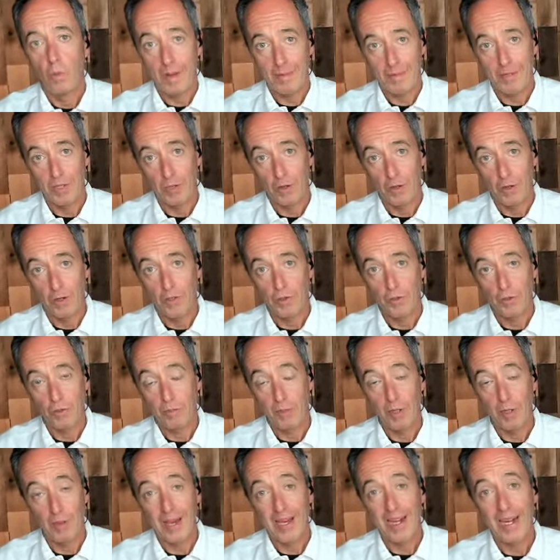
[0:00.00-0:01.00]
webinars.
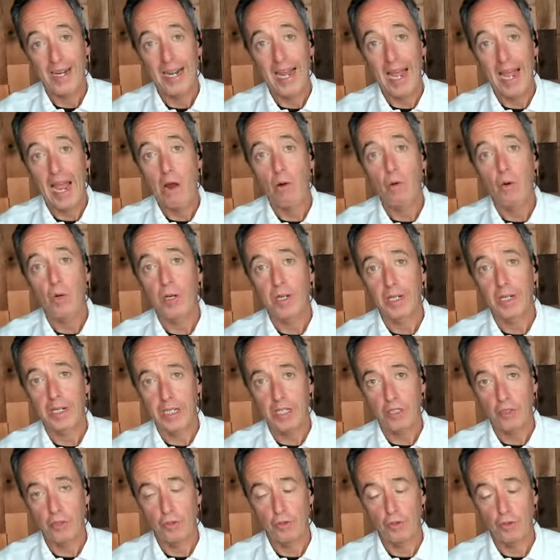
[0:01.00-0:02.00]
They'll be about an hour
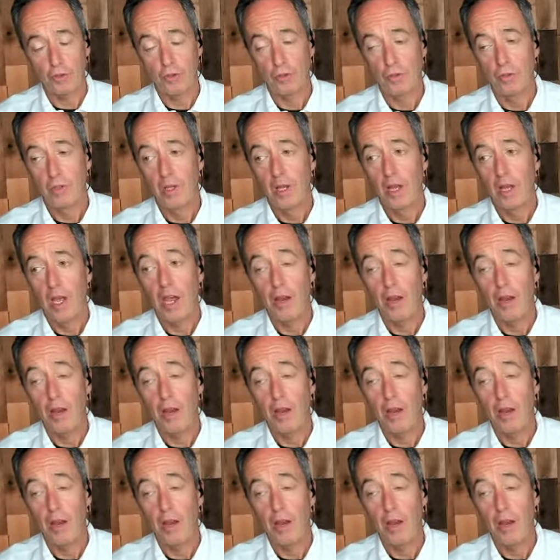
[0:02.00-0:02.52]
each.